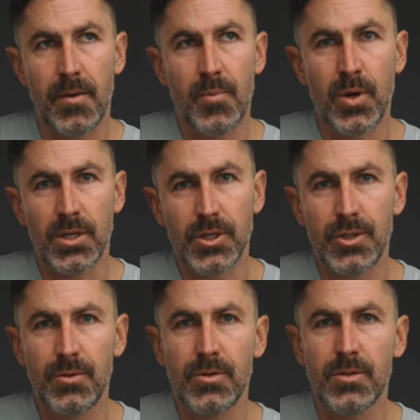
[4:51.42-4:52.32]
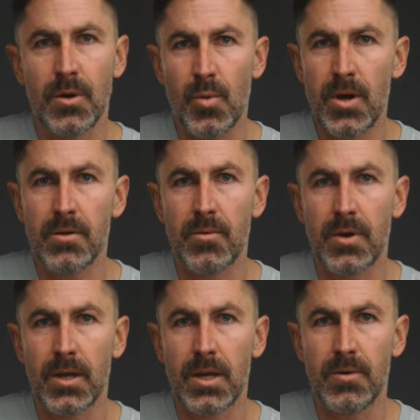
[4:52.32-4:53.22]
point and shoot somewhat
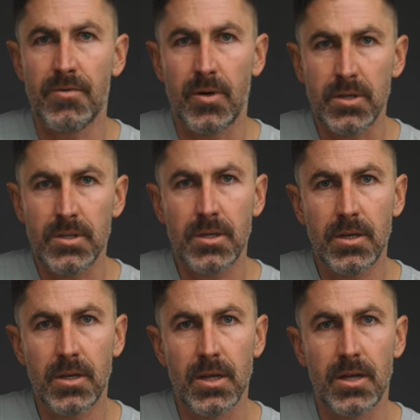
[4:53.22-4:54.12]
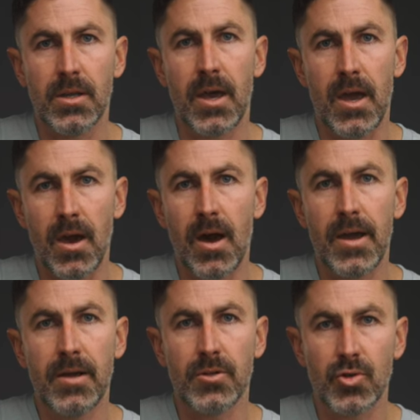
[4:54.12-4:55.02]
when it came to focusing, and let the
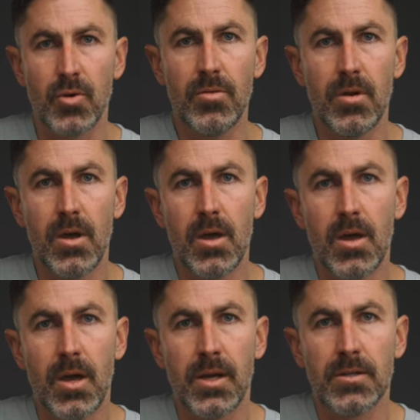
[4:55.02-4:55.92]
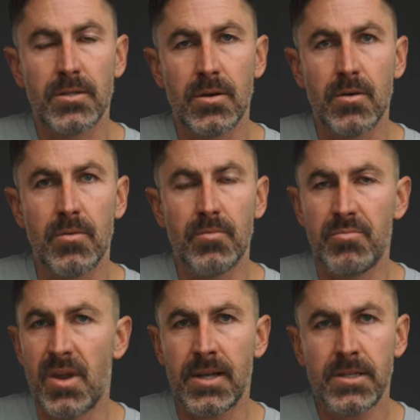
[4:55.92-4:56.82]
AI control. And so
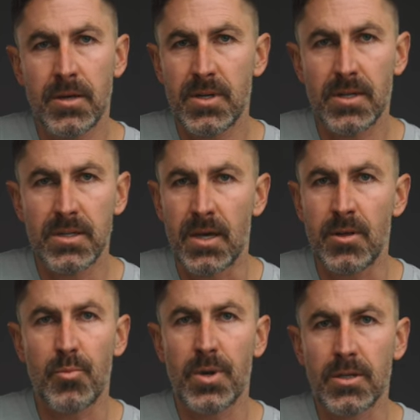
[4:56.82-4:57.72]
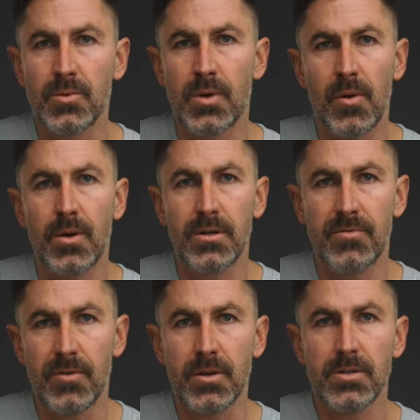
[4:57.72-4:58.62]
9 times out of 10, it picked what I wanted to
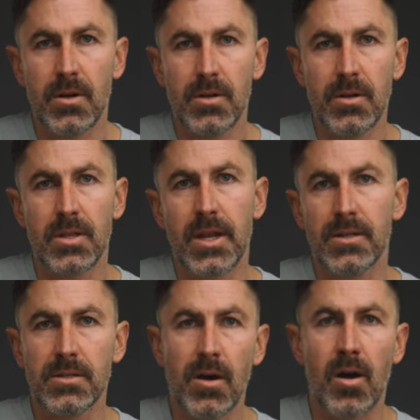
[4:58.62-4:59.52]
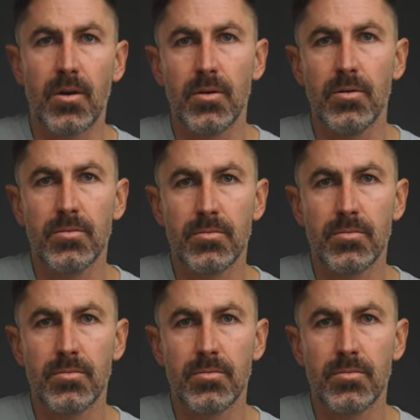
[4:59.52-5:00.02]
focus on, and then I could toggle